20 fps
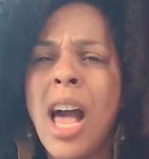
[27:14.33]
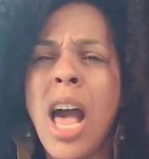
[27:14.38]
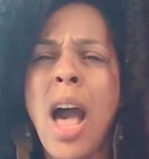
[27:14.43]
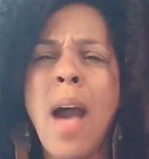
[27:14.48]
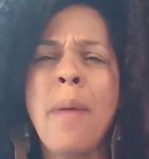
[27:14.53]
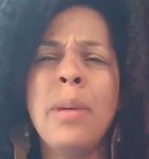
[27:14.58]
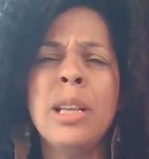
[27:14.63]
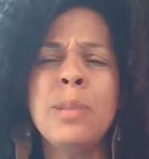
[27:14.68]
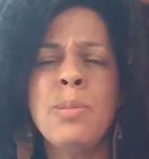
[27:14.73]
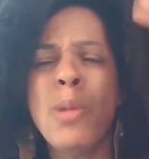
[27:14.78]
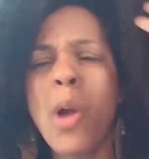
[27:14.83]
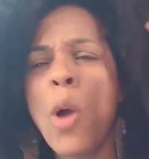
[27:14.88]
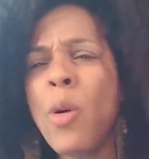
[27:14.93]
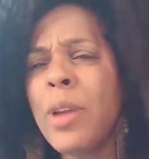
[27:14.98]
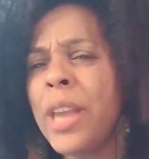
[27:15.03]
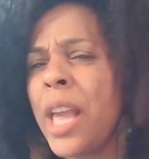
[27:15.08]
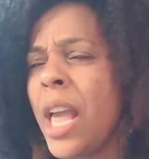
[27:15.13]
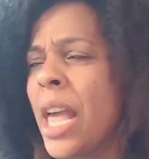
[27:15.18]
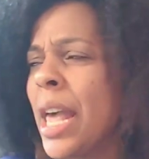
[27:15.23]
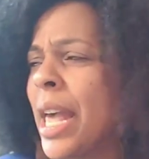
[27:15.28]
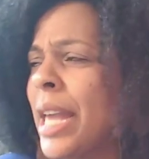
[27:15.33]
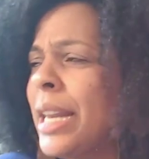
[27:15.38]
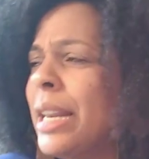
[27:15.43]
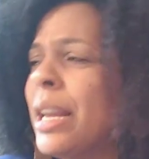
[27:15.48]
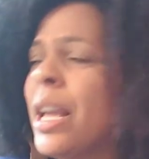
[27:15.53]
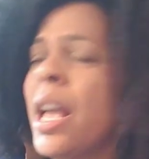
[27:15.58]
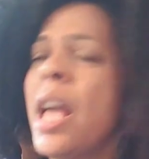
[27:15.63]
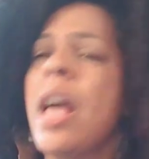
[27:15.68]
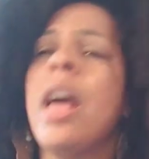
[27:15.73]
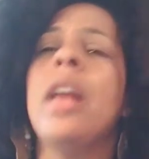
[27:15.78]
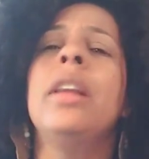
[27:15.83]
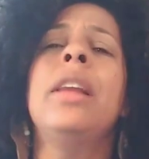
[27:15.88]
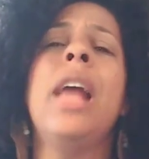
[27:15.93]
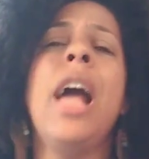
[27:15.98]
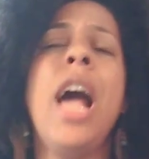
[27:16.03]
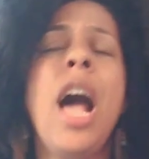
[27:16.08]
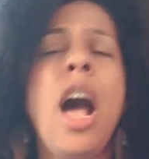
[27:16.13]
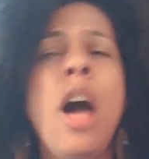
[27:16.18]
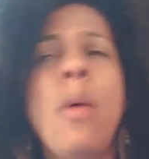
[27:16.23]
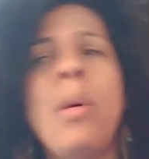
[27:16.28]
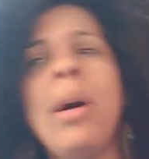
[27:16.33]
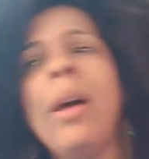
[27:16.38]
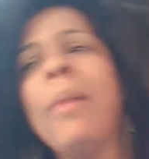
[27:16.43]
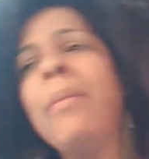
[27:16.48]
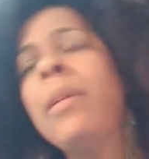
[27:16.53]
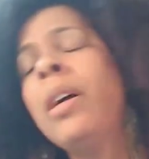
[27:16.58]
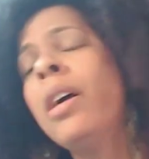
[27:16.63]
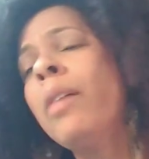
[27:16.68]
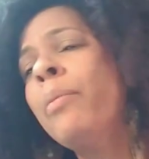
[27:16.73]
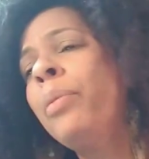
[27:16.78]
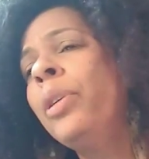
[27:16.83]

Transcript: I was broken and now I'm